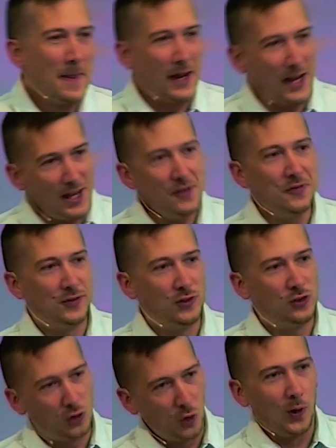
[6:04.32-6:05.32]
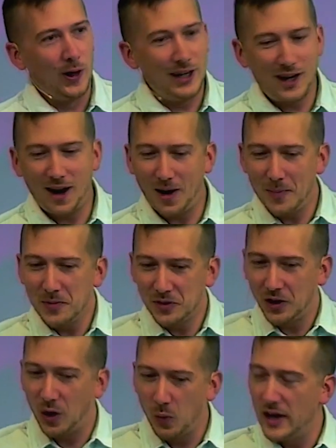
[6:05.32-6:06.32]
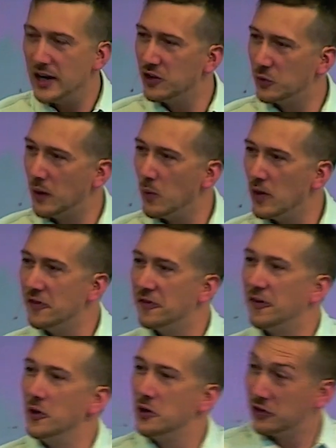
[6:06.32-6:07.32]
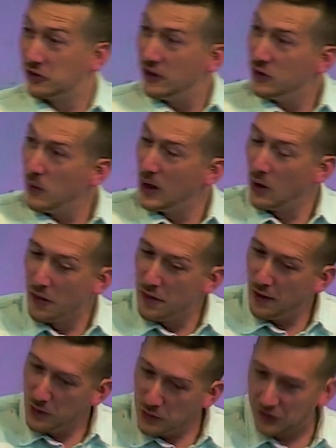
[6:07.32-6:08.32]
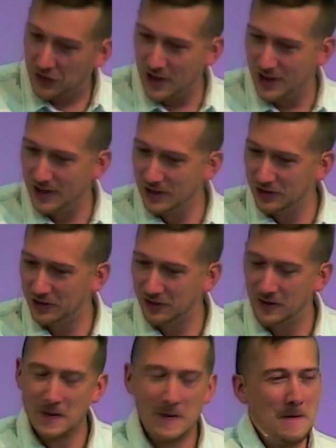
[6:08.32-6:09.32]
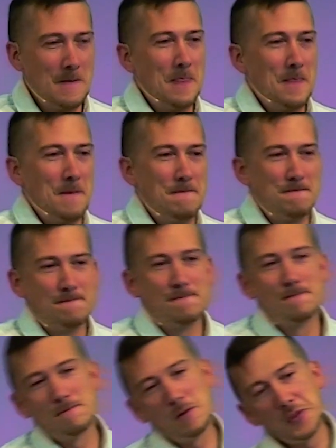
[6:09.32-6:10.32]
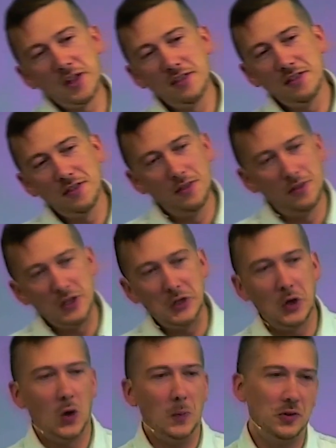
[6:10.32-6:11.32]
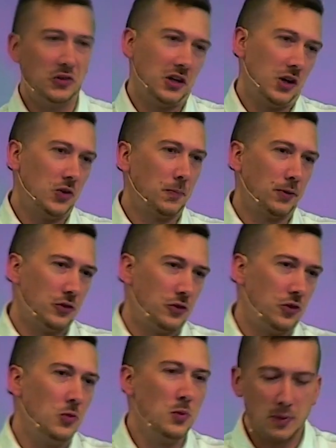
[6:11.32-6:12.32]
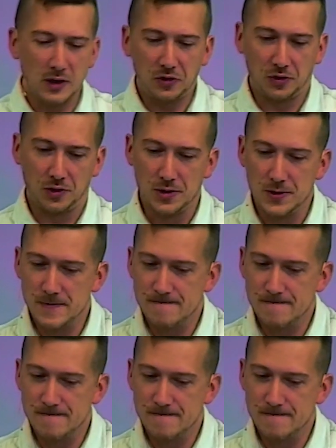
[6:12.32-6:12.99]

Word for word: If joy comes our ways when we focus and dwell on those things, well, then, the opposite is presumably true